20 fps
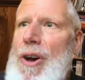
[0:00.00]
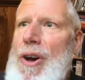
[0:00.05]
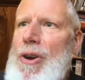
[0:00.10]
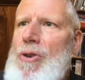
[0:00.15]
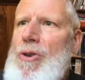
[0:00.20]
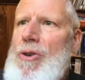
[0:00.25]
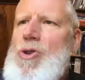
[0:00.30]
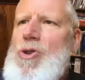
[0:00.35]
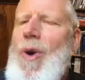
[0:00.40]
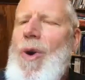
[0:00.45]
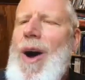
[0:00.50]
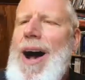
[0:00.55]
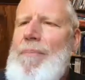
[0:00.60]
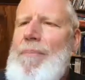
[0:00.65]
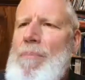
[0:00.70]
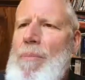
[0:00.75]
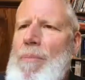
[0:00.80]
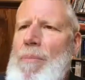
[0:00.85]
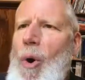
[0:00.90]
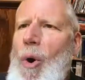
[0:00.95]
those who
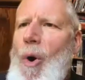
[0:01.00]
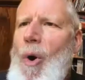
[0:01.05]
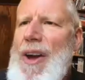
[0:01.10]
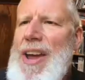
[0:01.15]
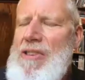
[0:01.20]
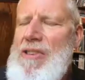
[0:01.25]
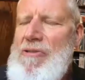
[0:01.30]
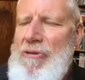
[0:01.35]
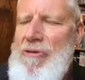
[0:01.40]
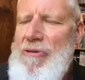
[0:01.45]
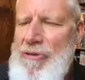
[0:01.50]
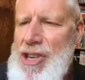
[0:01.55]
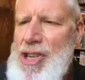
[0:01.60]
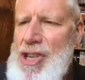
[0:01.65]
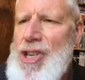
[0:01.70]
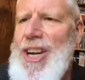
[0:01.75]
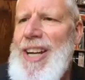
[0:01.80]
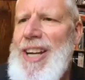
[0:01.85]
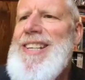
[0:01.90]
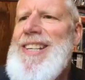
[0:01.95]
are more
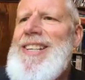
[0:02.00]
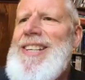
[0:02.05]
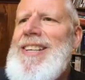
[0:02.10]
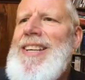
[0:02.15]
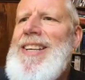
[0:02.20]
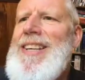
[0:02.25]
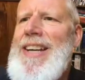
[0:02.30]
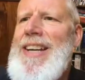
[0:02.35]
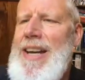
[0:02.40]
efficient